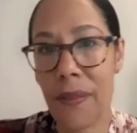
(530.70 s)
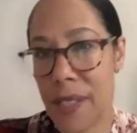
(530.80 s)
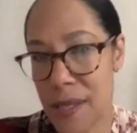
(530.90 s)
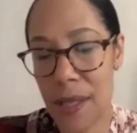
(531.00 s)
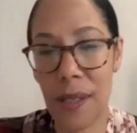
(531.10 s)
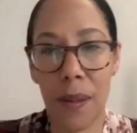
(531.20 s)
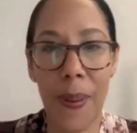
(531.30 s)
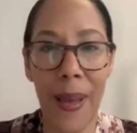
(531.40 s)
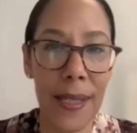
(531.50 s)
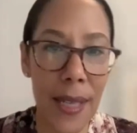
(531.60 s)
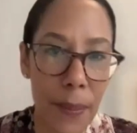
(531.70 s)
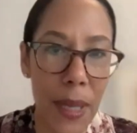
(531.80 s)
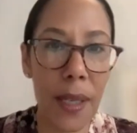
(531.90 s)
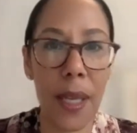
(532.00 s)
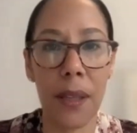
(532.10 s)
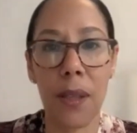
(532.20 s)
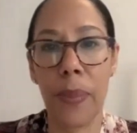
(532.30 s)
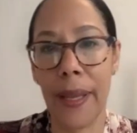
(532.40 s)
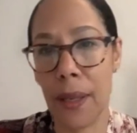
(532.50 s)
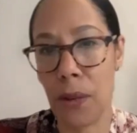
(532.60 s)
obviously the pandemic and the
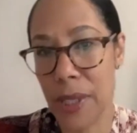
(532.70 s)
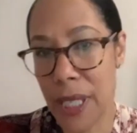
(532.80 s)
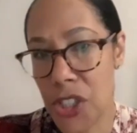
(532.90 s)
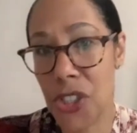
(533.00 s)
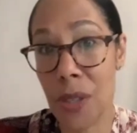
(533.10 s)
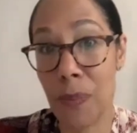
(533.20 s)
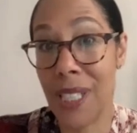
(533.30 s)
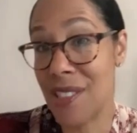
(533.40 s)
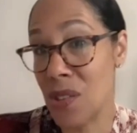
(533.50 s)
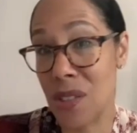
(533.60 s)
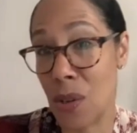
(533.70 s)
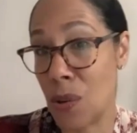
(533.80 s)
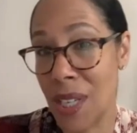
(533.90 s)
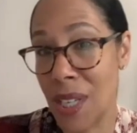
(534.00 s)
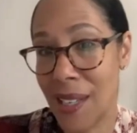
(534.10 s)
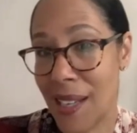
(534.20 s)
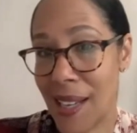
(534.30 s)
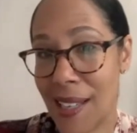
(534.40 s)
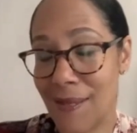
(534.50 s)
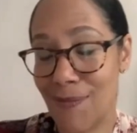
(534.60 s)
bilateral relationship, but it's also
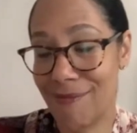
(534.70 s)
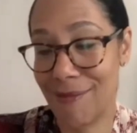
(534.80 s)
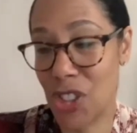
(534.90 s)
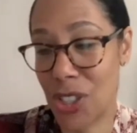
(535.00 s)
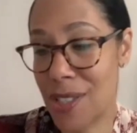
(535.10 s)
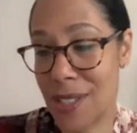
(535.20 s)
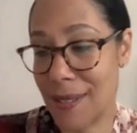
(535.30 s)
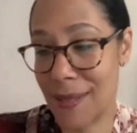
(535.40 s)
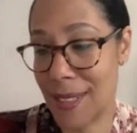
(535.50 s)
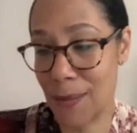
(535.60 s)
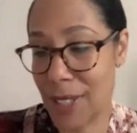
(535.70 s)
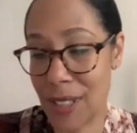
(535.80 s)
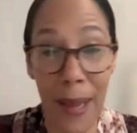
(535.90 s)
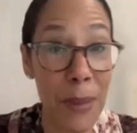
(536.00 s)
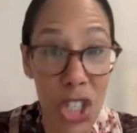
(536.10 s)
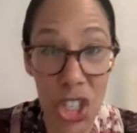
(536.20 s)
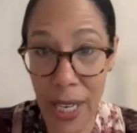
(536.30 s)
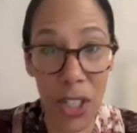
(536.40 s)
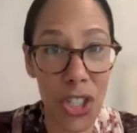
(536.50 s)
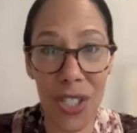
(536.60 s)
just the climate
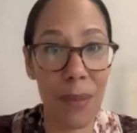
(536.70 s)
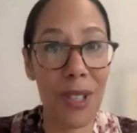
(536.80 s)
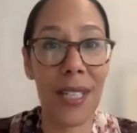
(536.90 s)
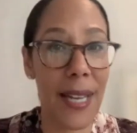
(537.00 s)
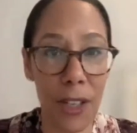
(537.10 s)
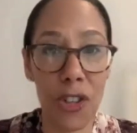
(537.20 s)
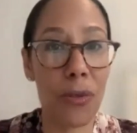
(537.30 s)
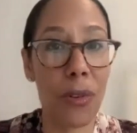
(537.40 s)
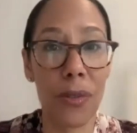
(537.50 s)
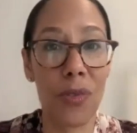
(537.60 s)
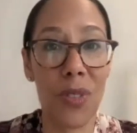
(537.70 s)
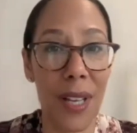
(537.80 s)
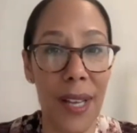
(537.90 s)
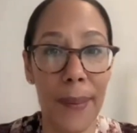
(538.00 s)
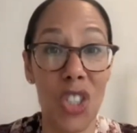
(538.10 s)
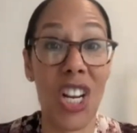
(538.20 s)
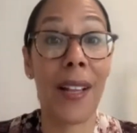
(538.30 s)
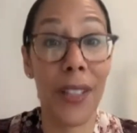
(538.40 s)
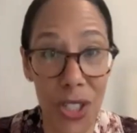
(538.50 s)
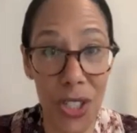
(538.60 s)
change and some of the natural
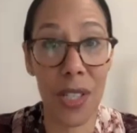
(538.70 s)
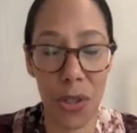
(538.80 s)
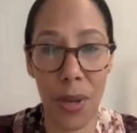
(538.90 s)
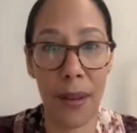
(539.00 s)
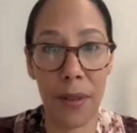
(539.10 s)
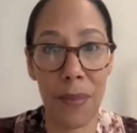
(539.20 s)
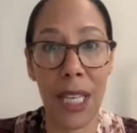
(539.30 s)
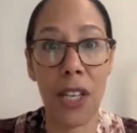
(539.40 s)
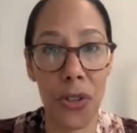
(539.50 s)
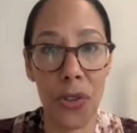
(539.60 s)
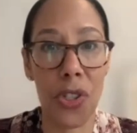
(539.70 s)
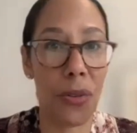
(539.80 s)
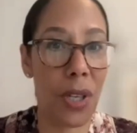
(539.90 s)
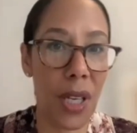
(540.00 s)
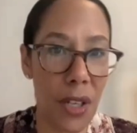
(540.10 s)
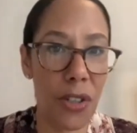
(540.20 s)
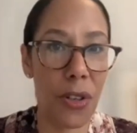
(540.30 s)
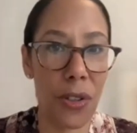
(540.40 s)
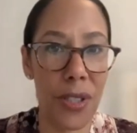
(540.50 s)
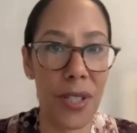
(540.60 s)
challenges that you have in making sure that you can get
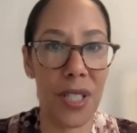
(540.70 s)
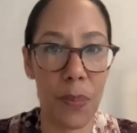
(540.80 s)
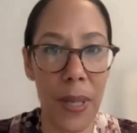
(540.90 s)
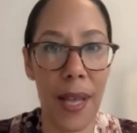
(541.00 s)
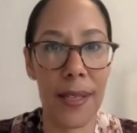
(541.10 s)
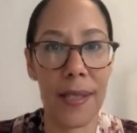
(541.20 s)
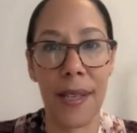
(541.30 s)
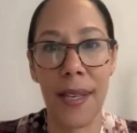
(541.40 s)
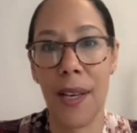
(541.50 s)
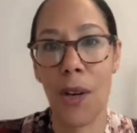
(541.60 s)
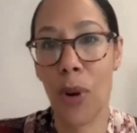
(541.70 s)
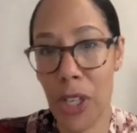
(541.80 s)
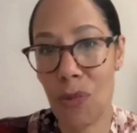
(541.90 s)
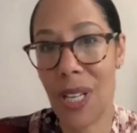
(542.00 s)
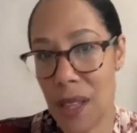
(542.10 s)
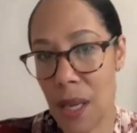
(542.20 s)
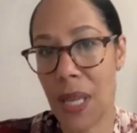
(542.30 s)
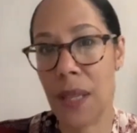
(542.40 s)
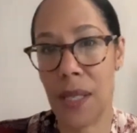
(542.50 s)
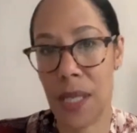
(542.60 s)
your goods and supplies where you need
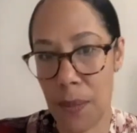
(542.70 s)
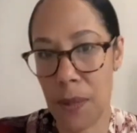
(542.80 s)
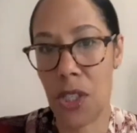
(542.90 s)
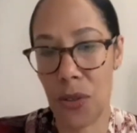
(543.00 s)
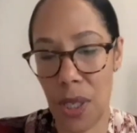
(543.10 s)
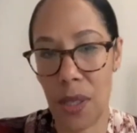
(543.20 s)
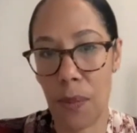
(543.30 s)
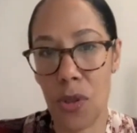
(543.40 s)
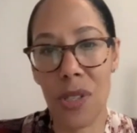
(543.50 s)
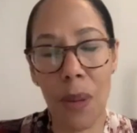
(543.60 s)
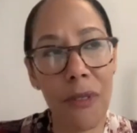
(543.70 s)
them at the time that you need them. So